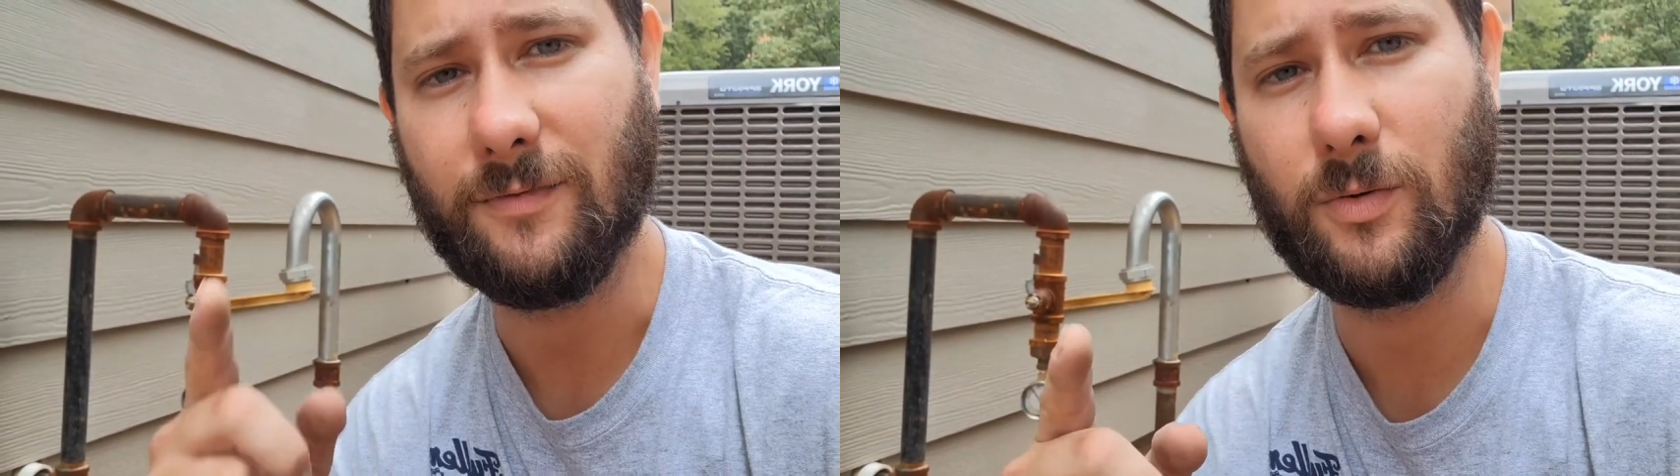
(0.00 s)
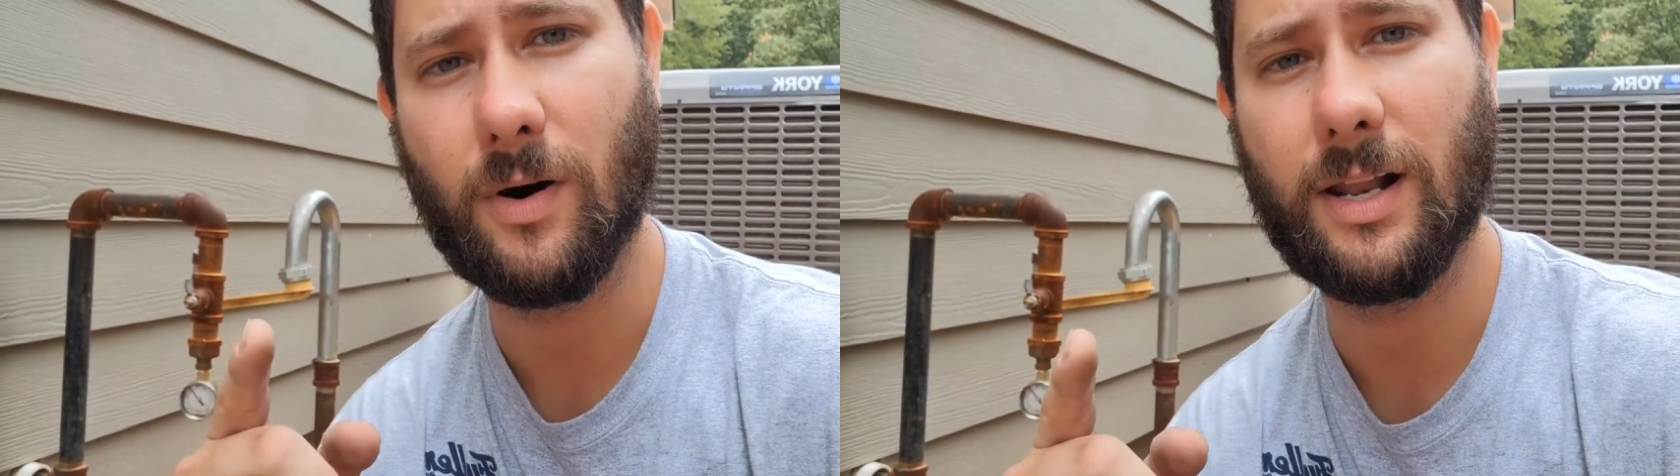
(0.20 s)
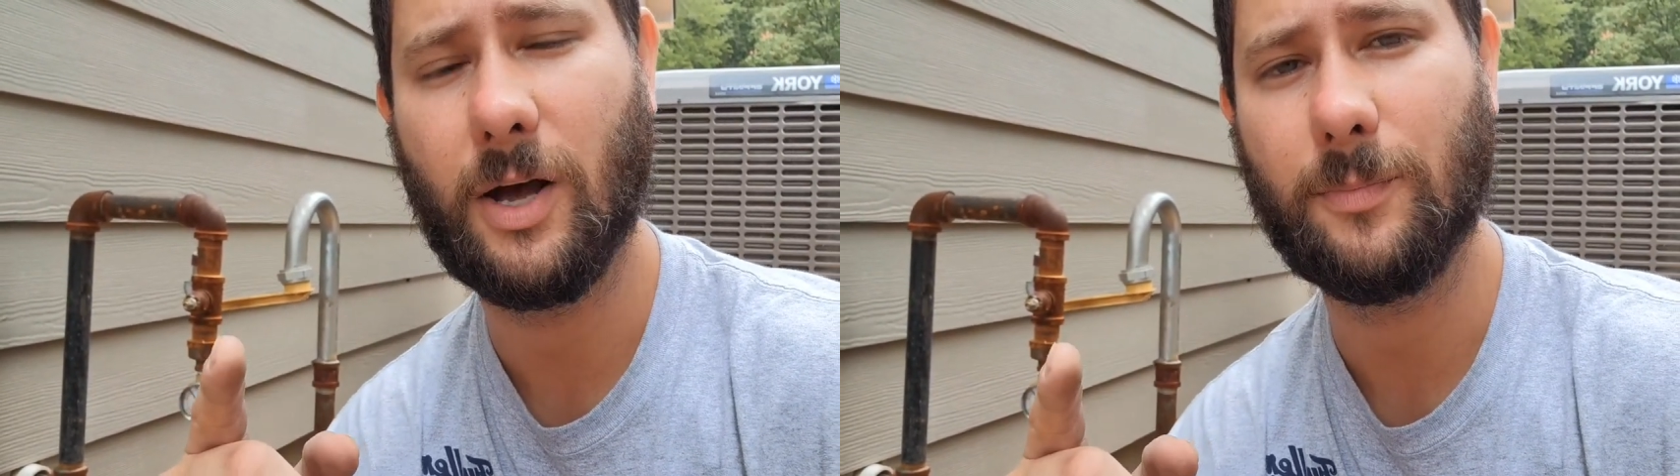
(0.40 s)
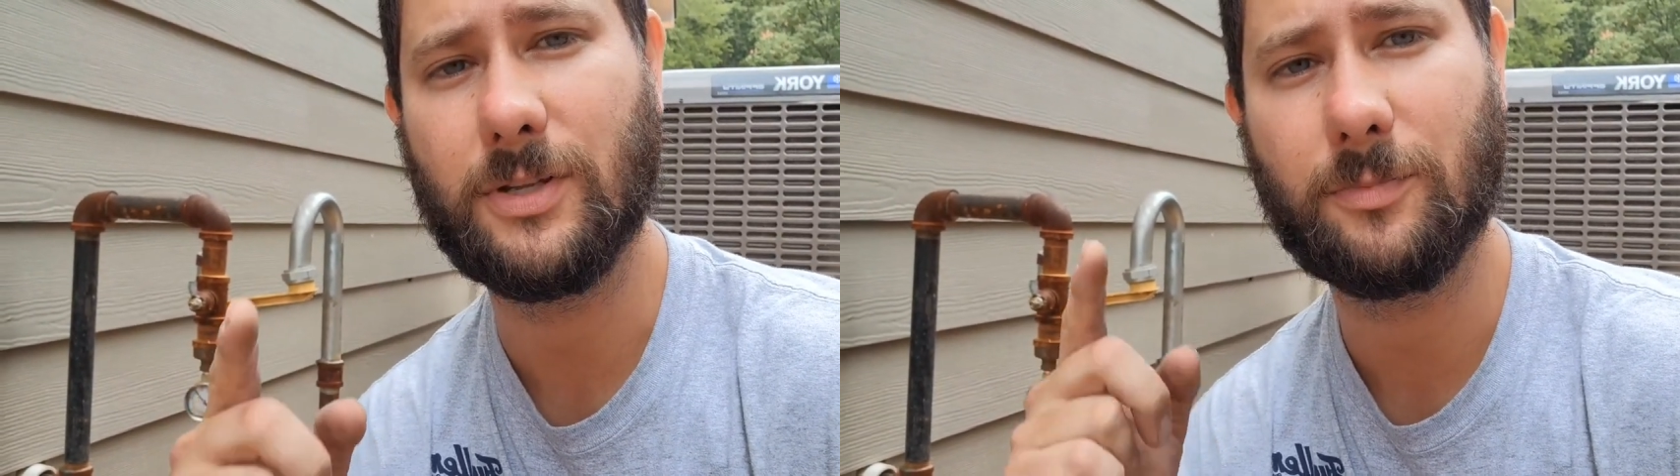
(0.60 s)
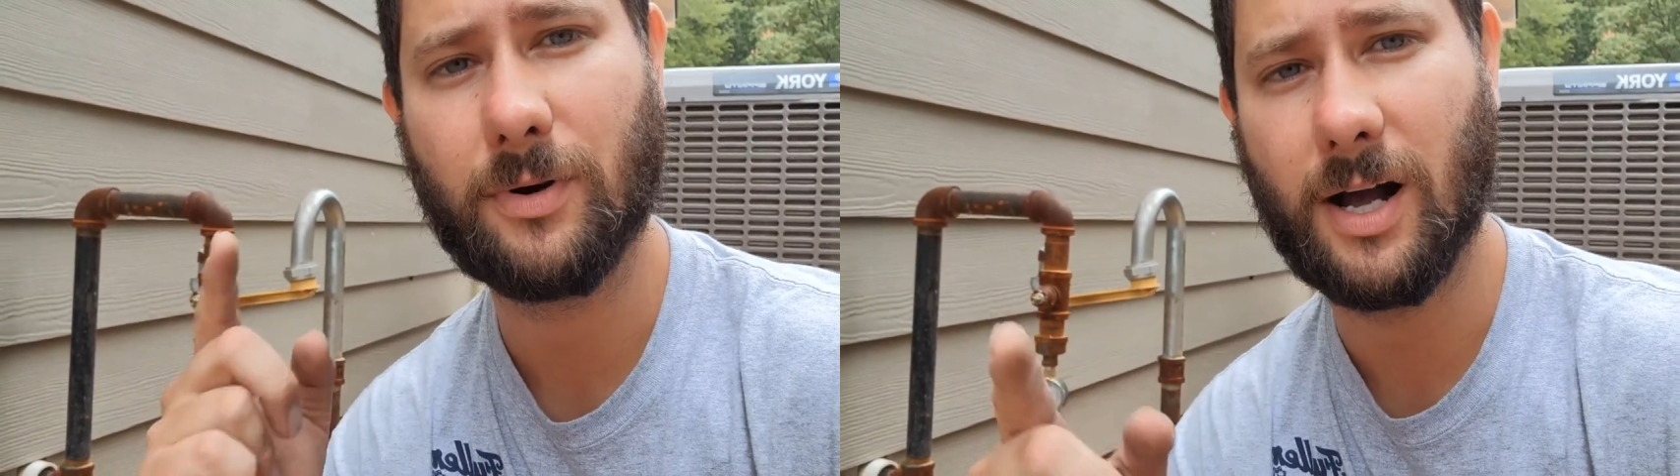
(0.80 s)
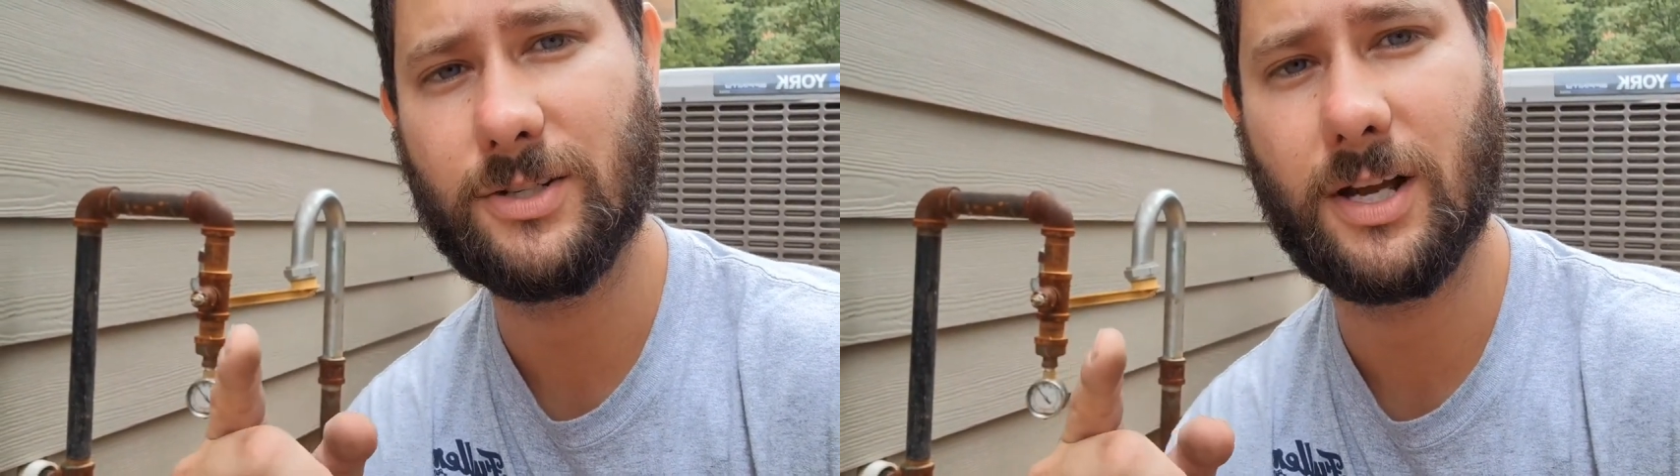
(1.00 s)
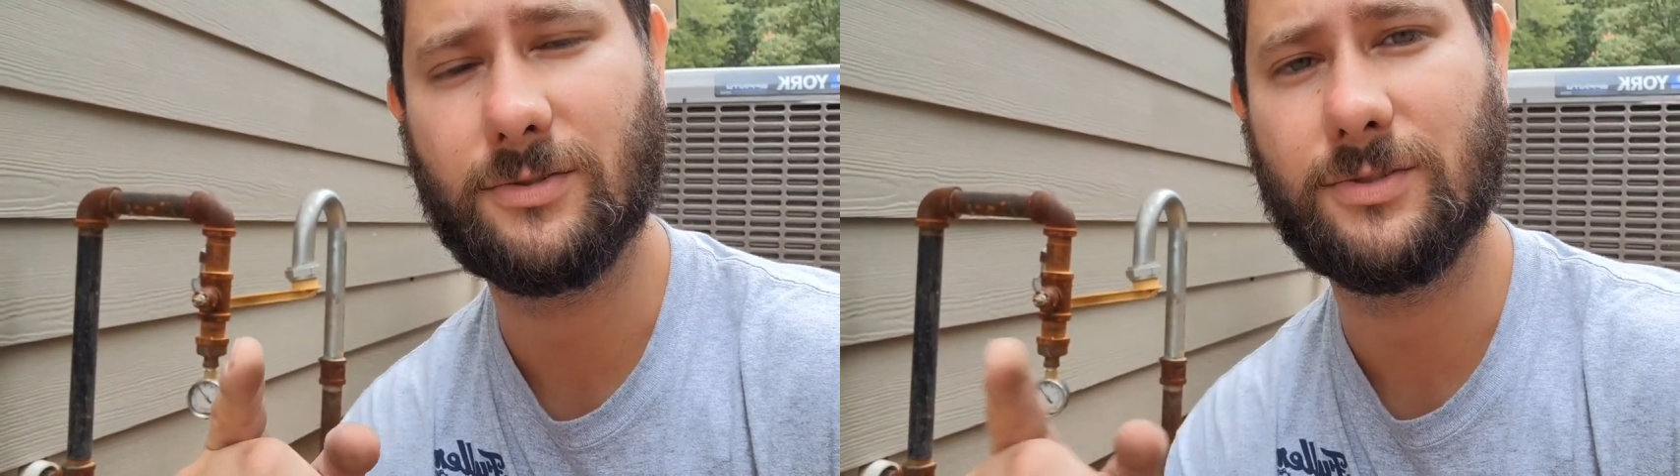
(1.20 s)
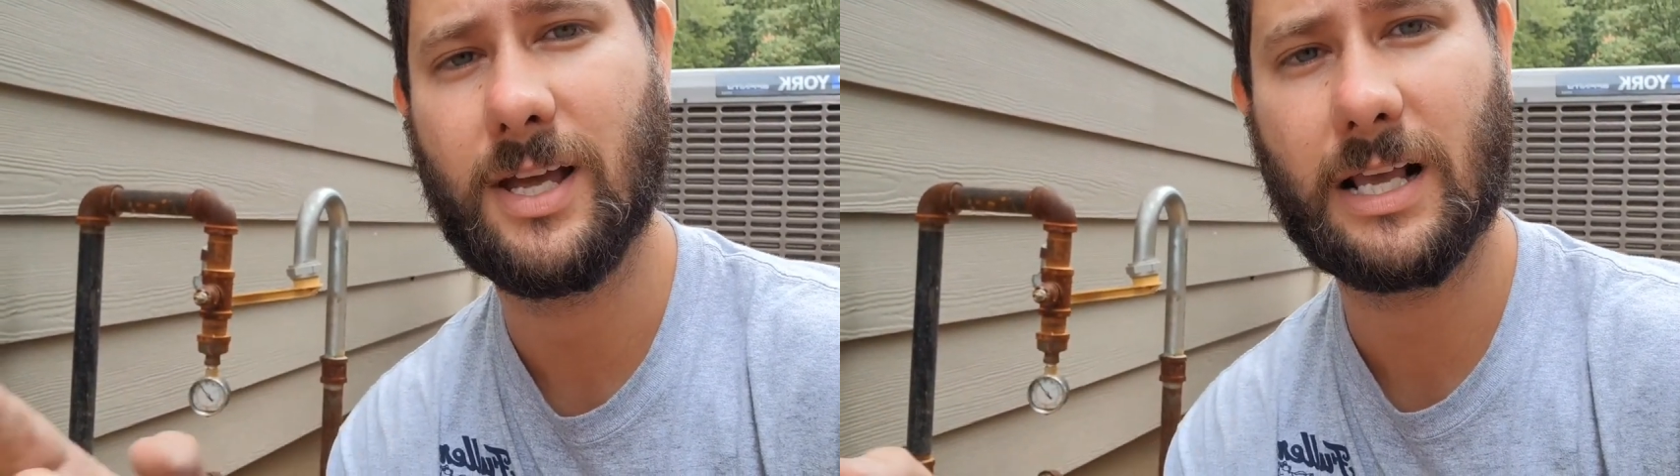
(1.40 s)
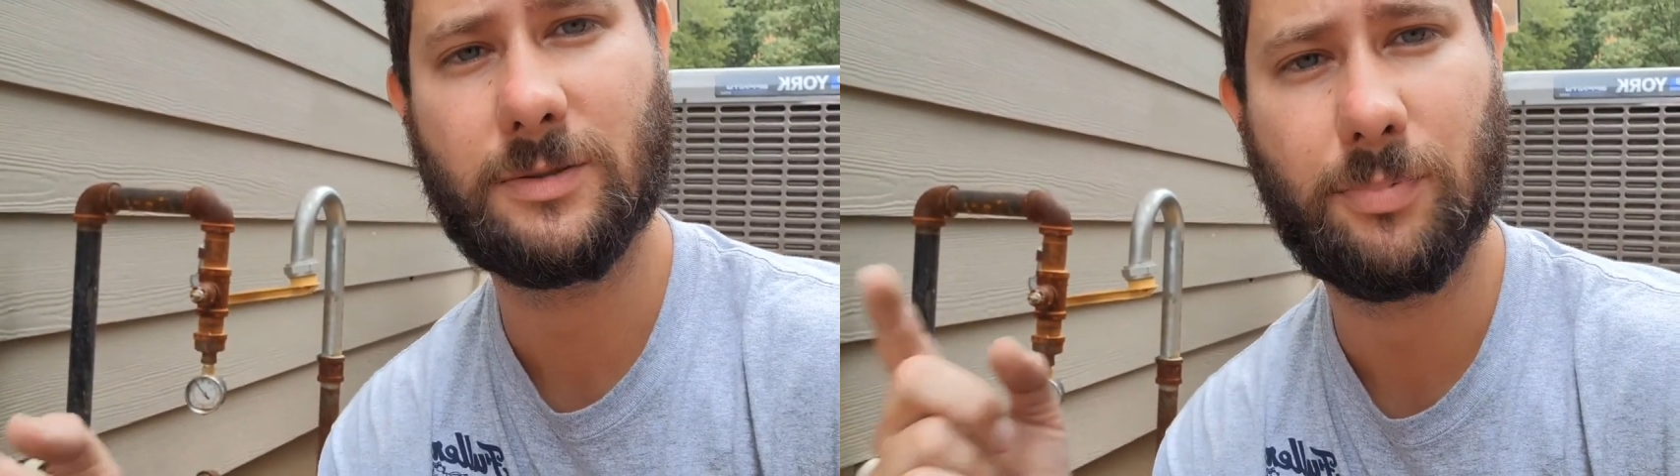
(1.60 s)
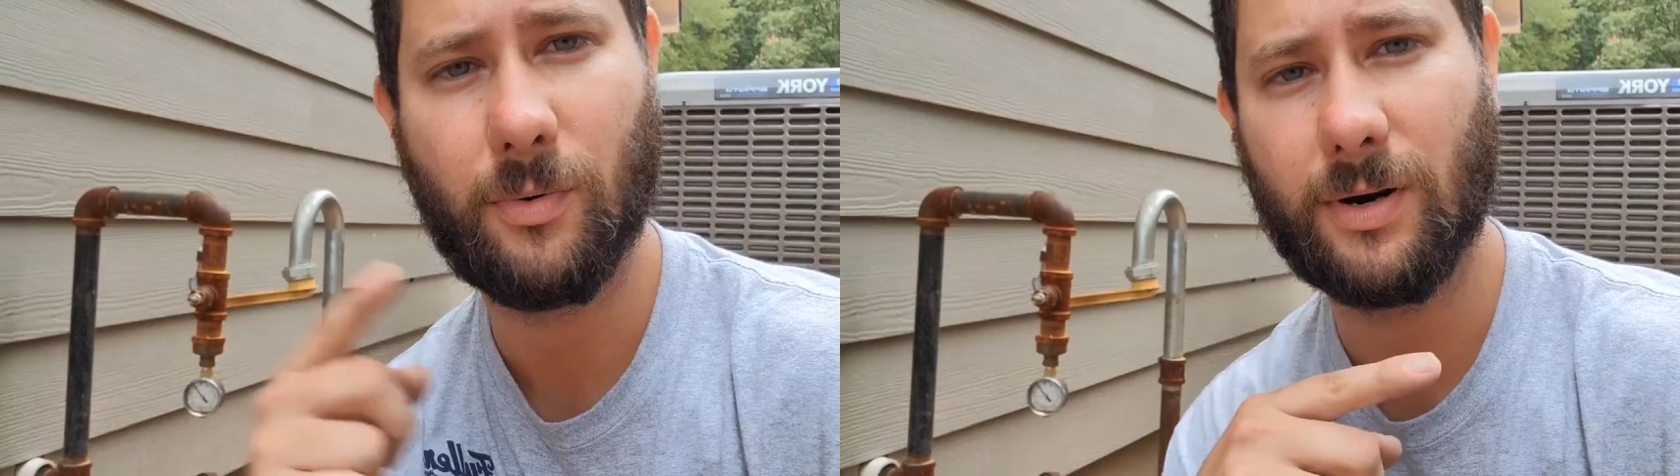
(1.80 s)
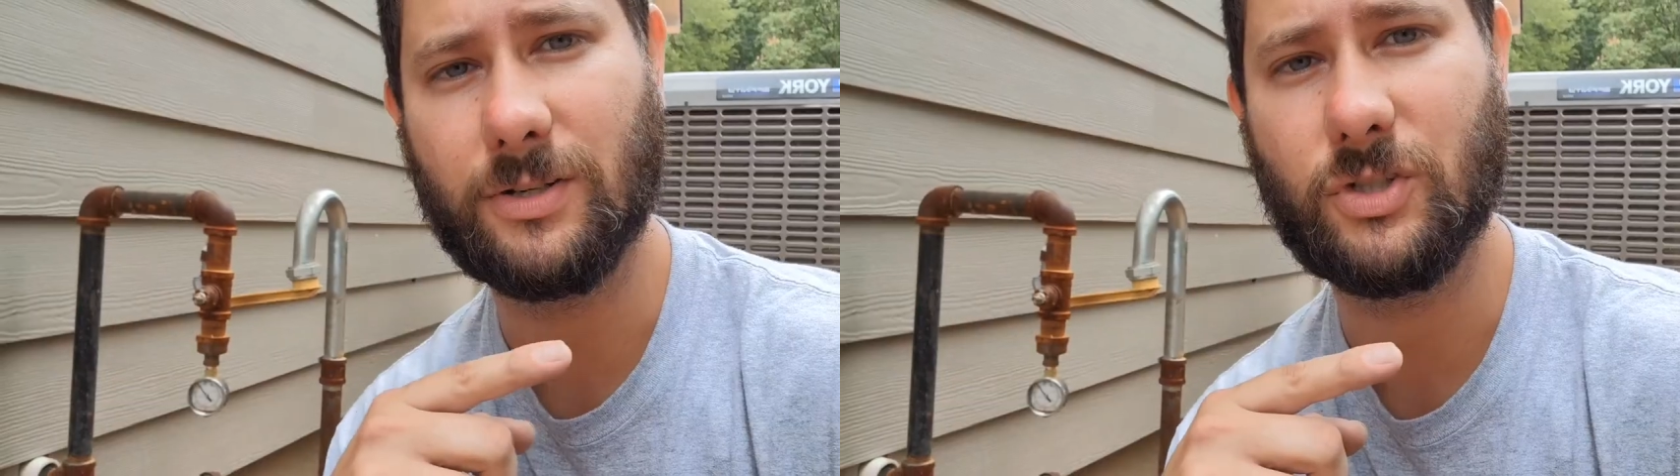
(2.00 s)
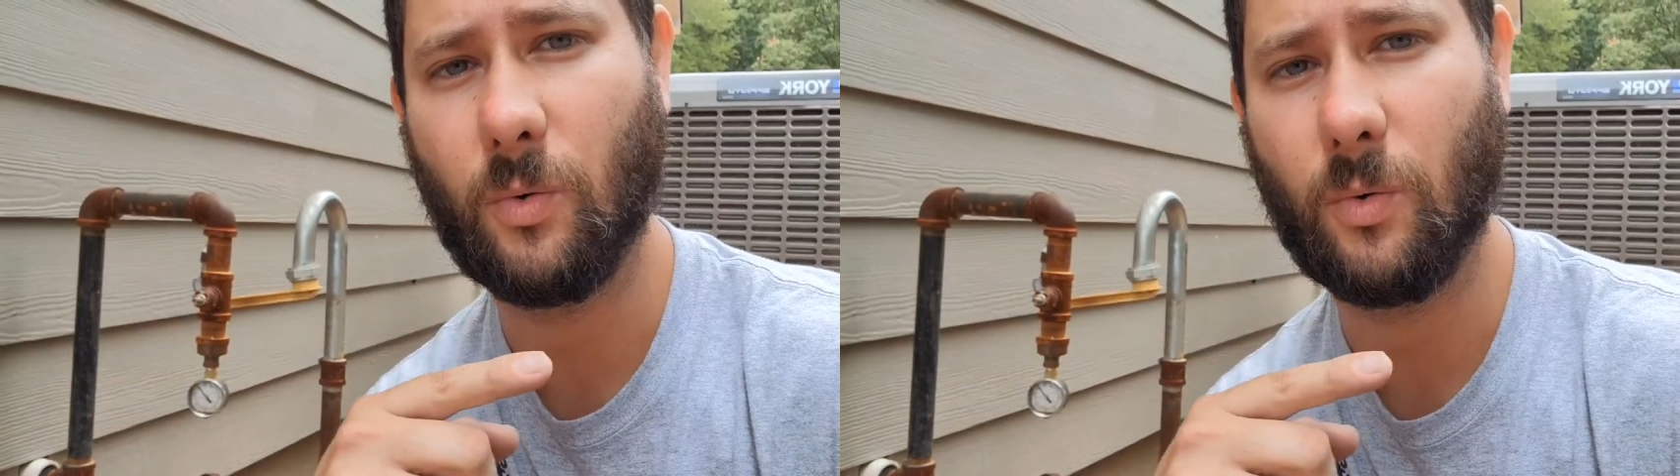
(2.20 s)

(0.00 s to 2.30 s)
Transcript: If you want help with your project or tech support,